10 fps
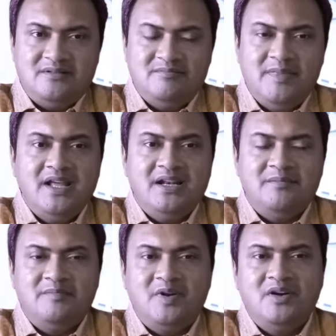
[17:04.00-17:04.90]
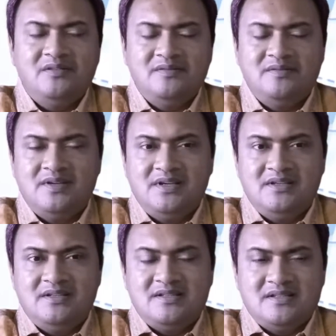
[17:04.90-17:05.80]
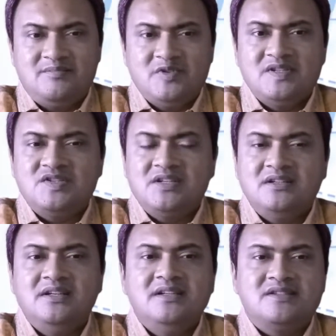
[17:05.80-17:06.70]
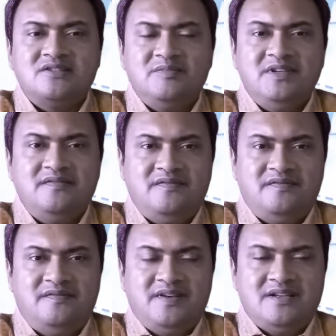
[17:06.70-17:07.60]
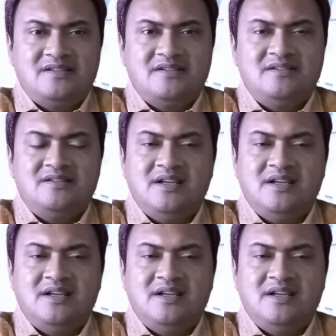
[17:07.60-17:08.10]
main employee position needs to be fixed,